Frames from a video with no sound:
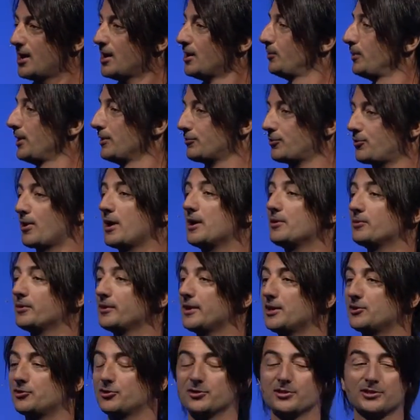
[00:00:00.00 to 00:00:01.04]
We have great
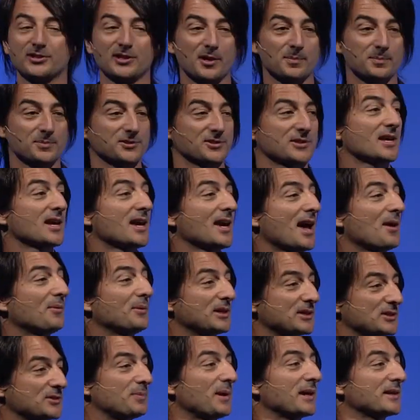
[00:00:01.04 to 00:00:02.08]
relationships, and we
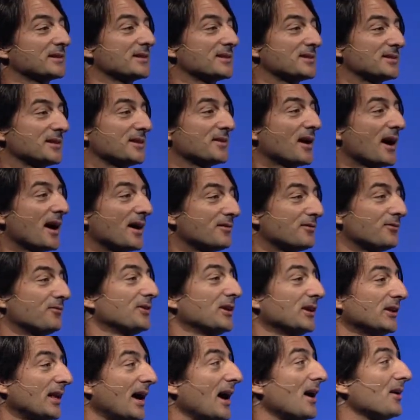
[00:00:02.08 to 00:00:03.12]
expect to see that
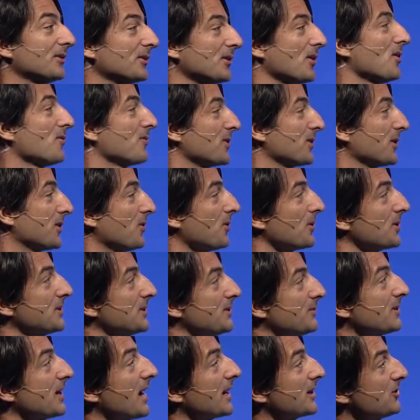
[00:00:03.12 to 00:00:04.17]
fill out over the course
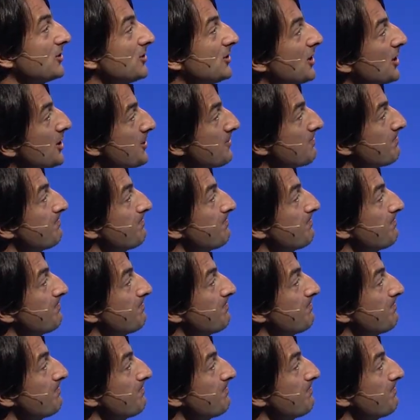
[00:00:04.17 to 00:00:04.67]
of next year.